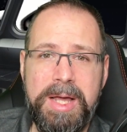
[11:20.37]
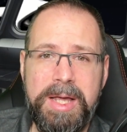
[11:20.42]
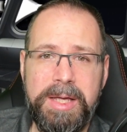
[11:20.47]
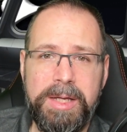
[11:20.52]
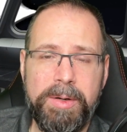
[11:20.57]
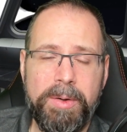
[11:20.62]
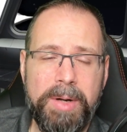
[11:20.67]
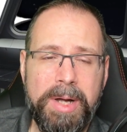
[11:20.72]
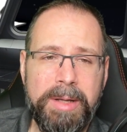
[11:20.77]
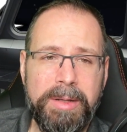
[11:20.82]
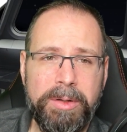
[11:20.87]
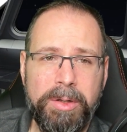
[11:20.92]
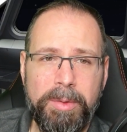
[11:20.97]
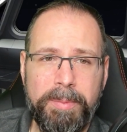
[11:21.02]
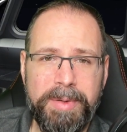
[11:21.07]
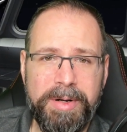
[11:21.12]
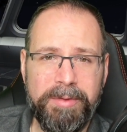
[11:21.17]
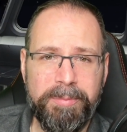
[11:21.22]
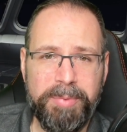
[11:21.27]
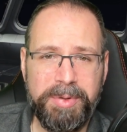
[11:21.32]
you know, a little
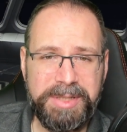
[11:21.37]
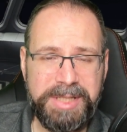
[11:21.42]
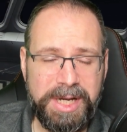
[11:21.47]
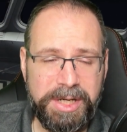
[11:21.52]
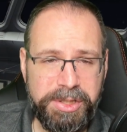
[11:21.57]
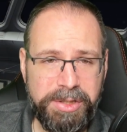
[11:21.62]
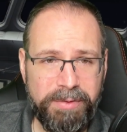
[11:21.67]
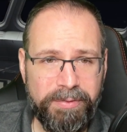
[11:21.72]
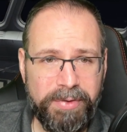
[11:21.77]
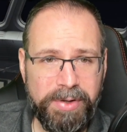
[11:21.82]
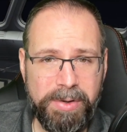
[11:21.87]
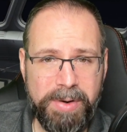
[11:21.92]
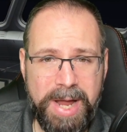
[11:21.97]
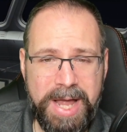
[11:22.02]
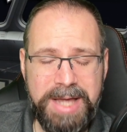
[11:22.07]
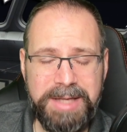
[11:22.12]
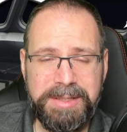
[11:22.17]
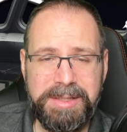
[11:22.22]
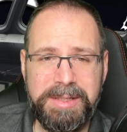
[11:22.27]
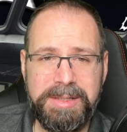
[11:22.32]
bit of protection for your
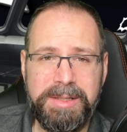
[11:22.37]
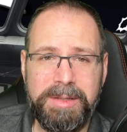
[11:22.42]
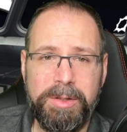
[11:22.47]
aces,